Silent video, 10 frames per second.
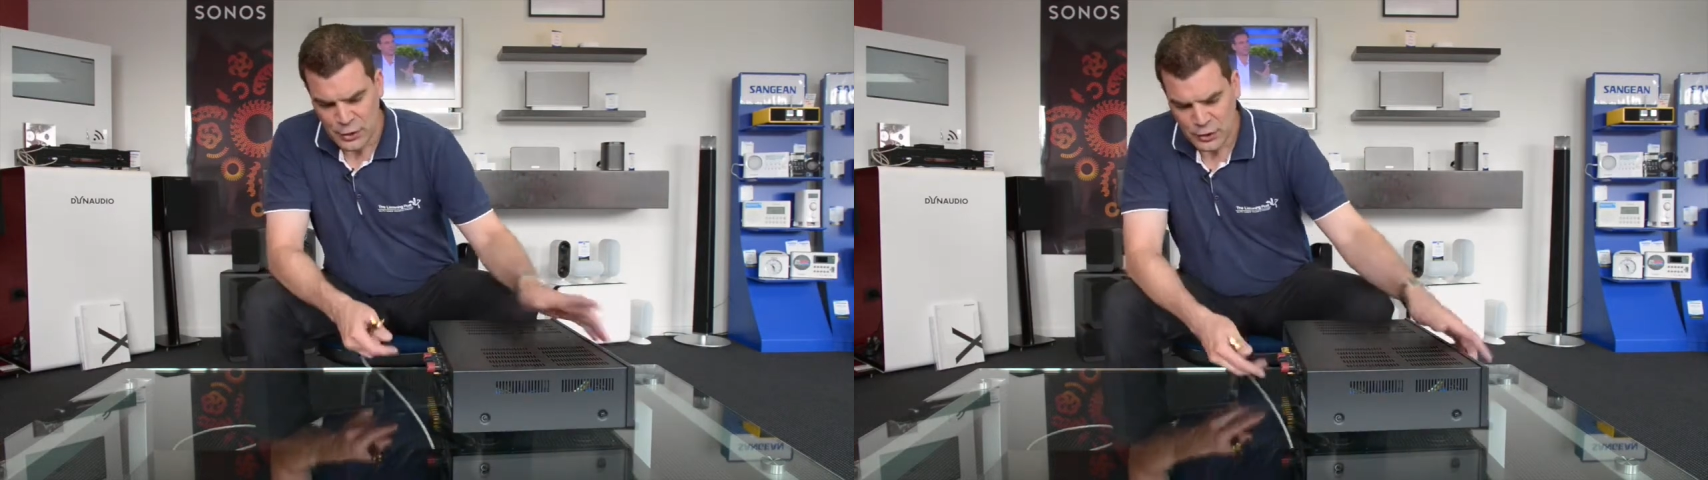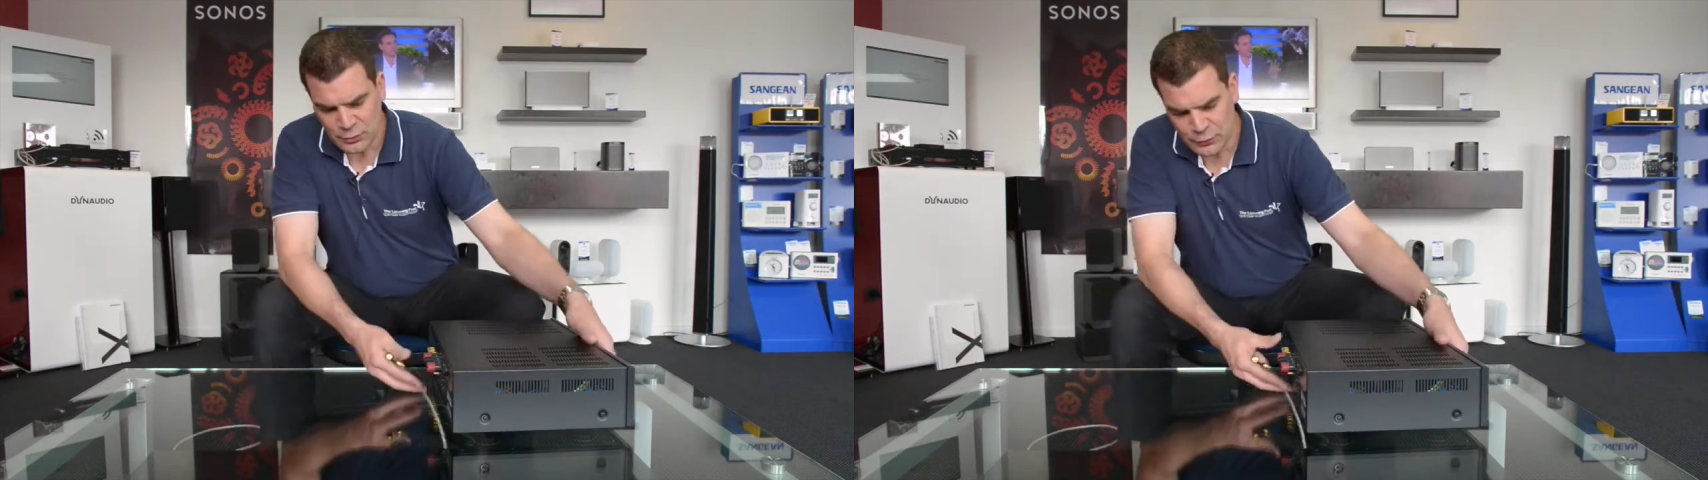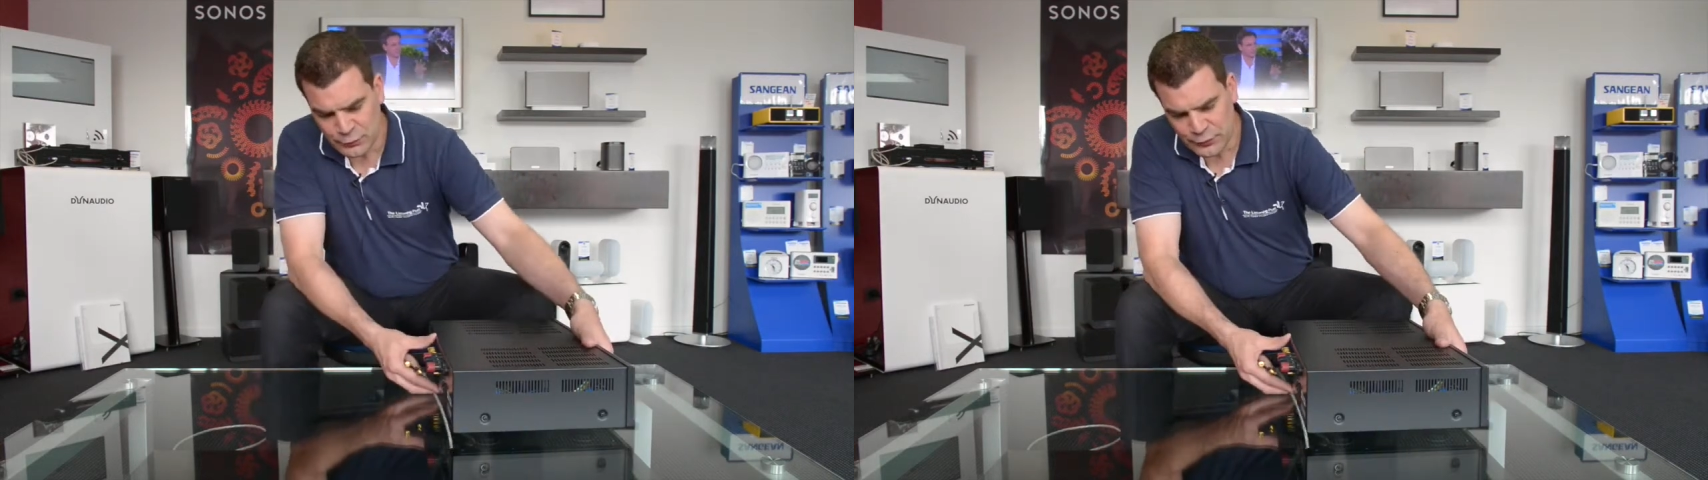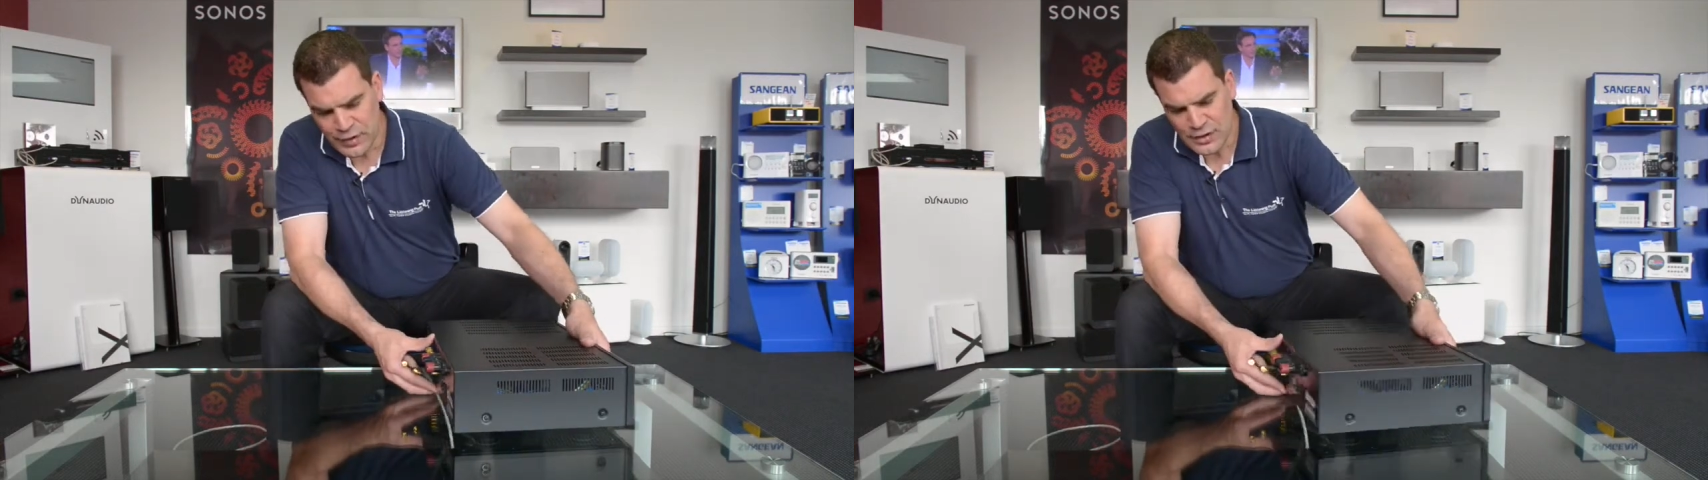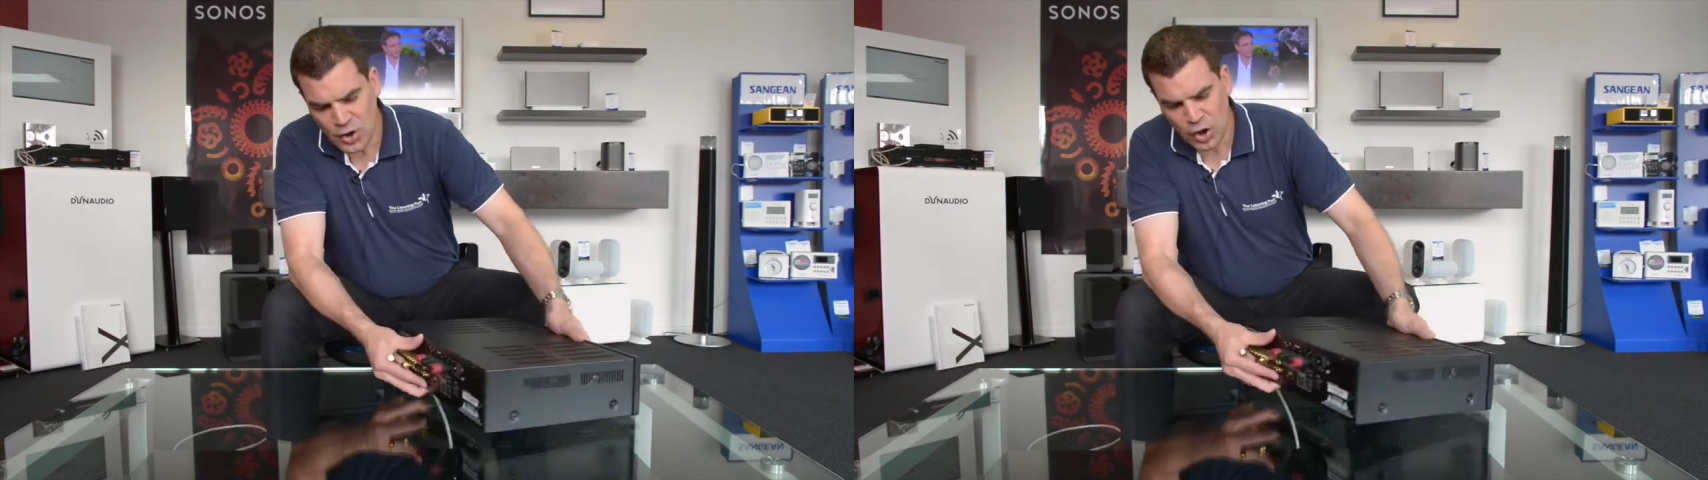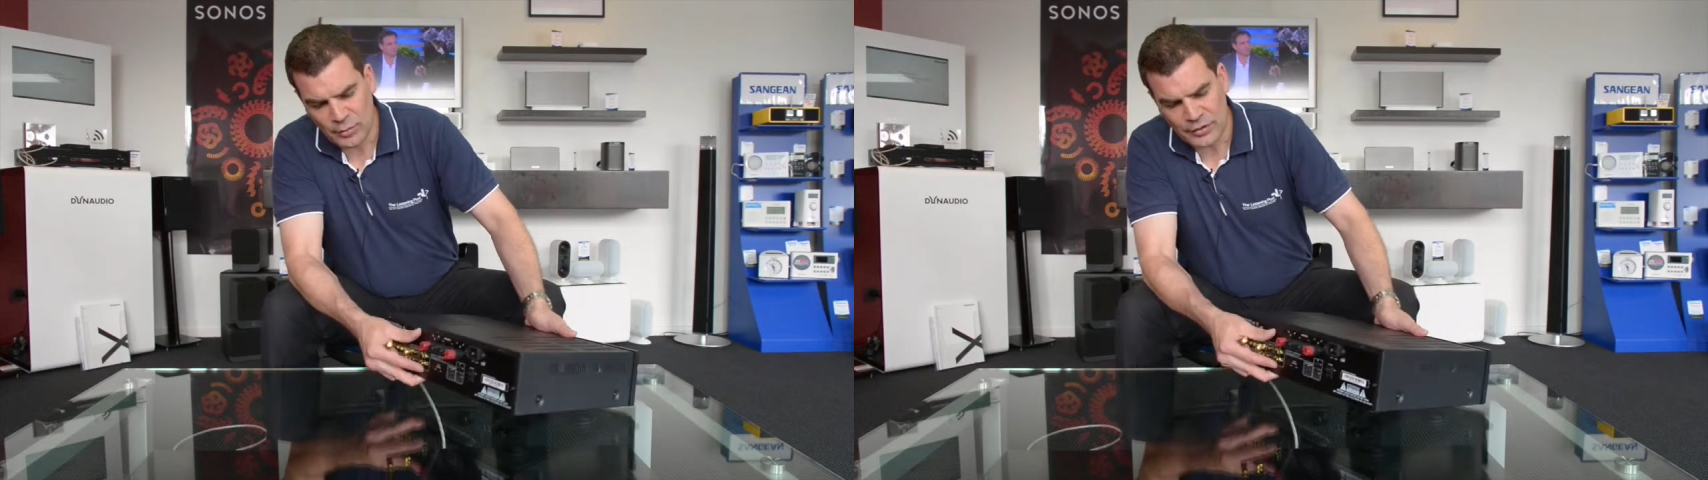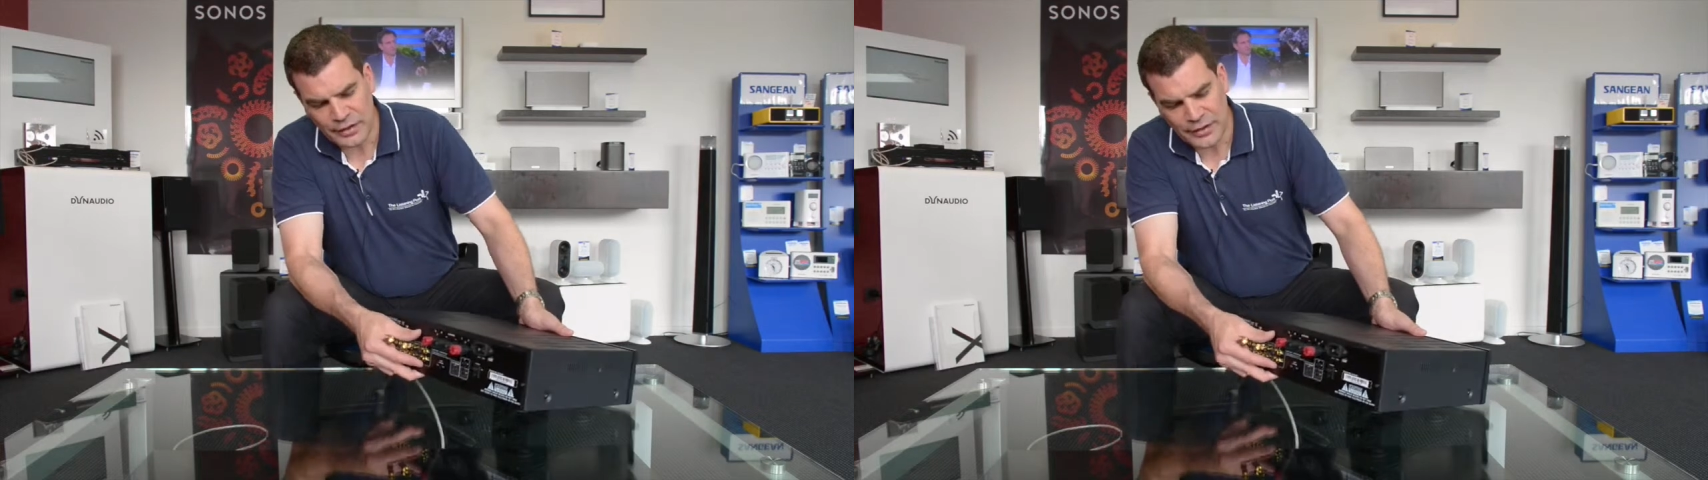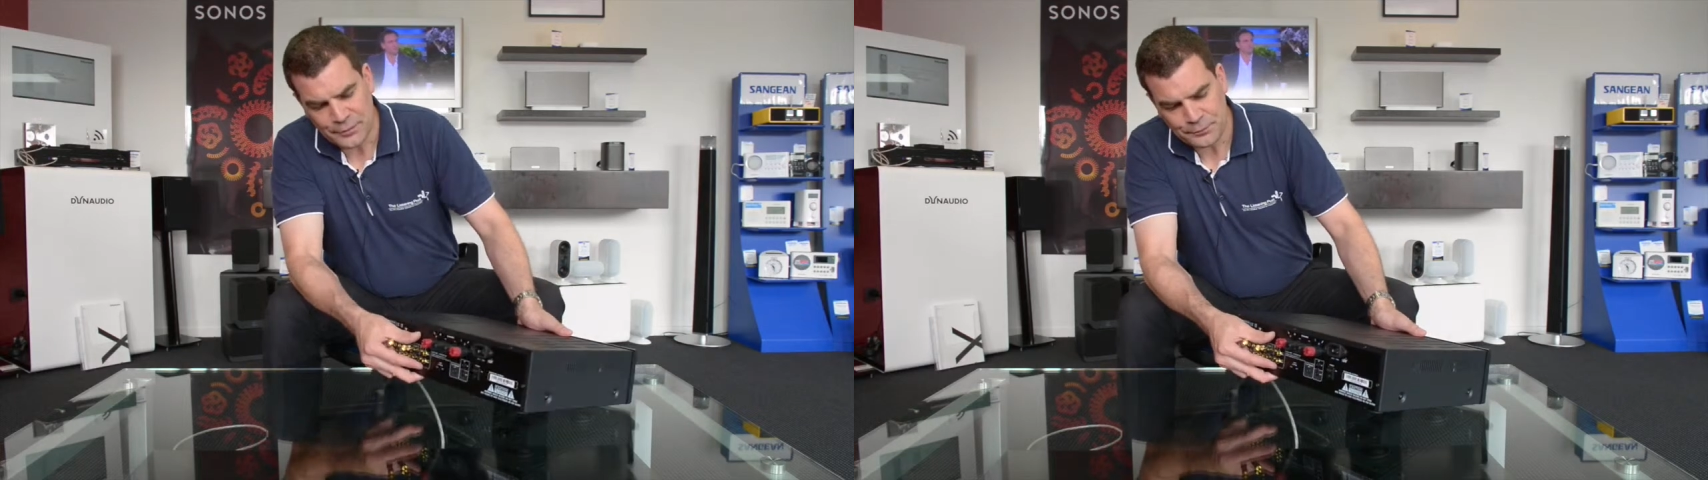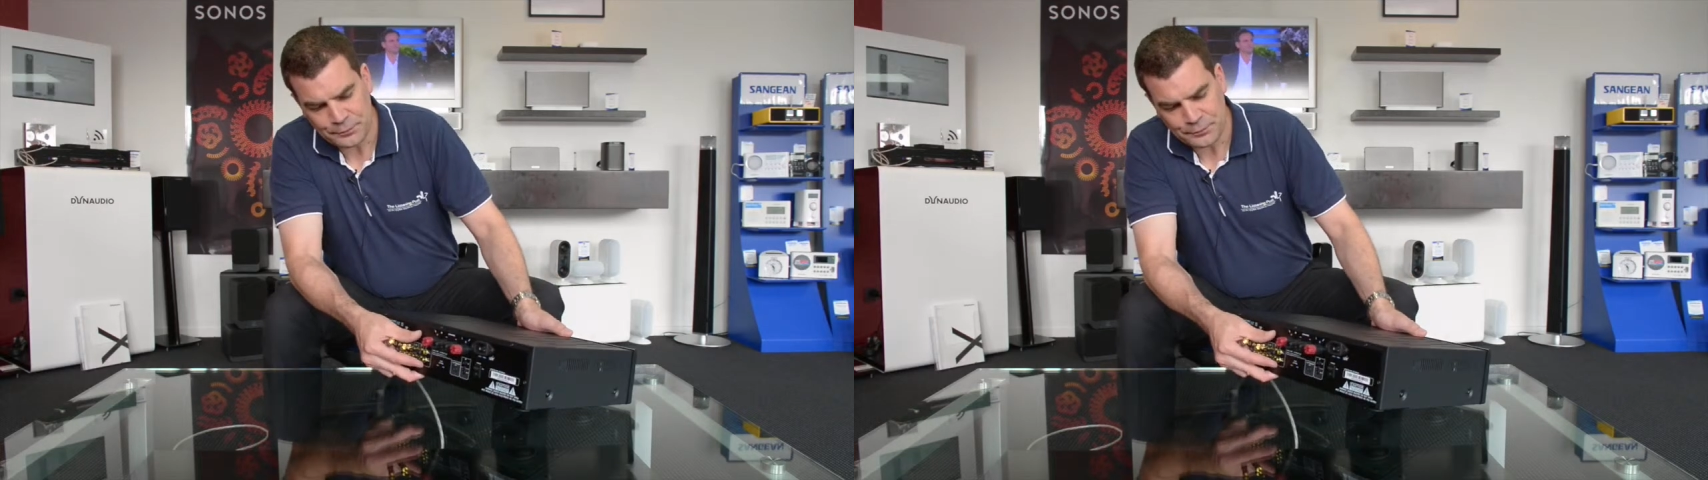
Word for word: you will find commonly